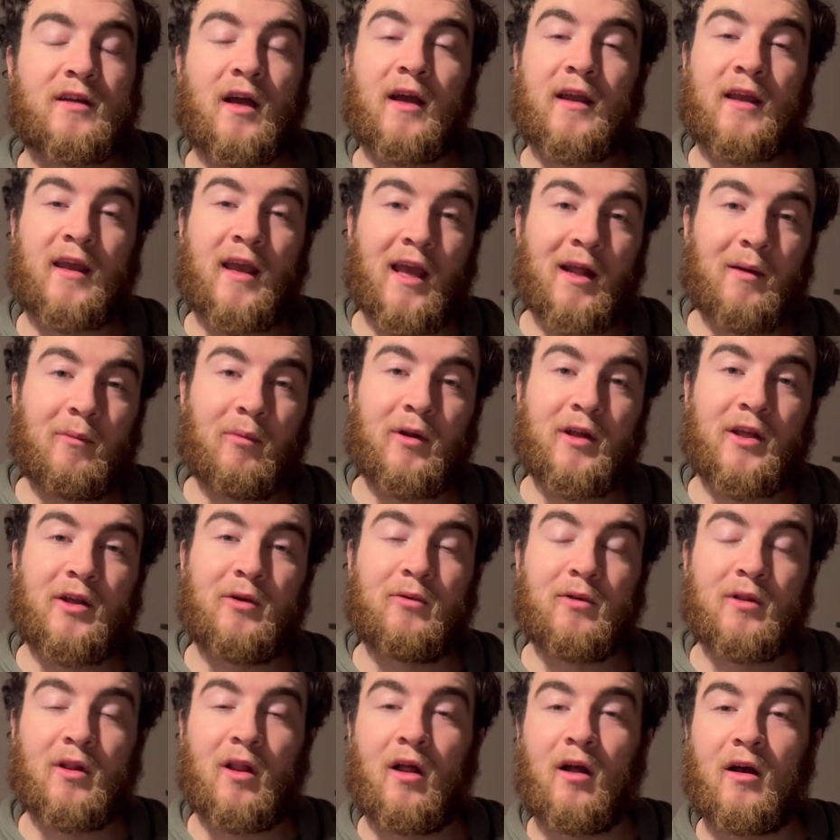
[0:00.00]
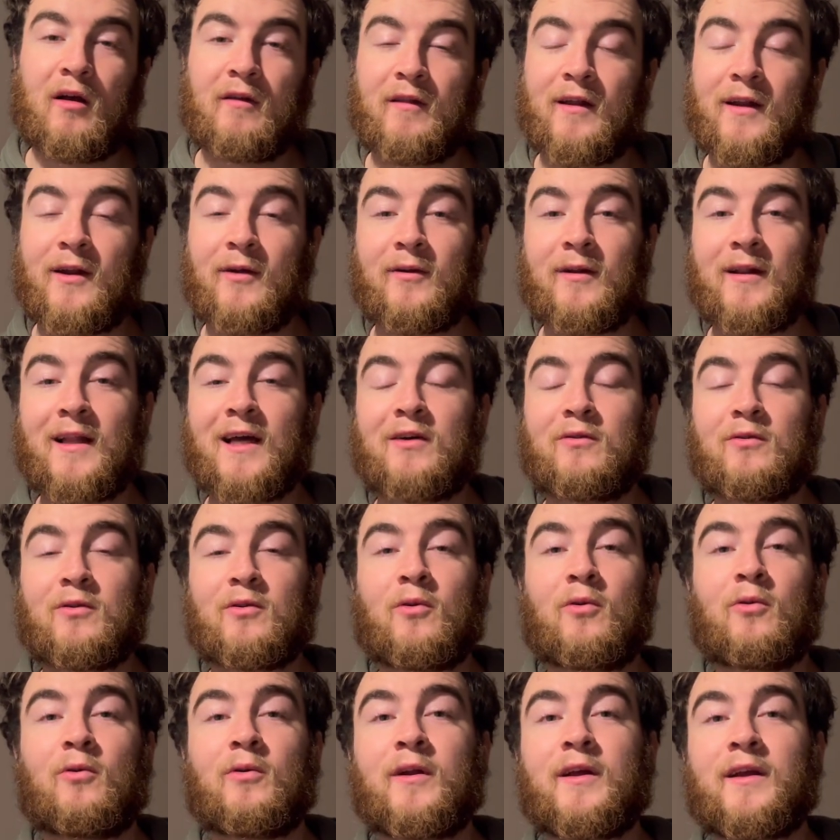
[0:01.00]
I can't bring you along. They don't allow
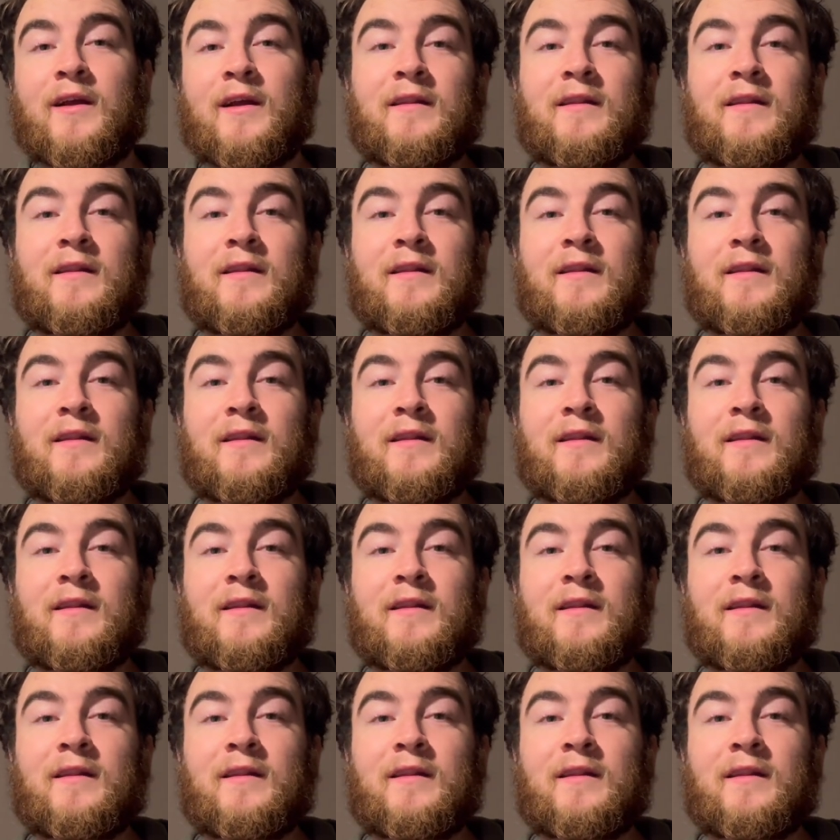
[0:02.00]
recording,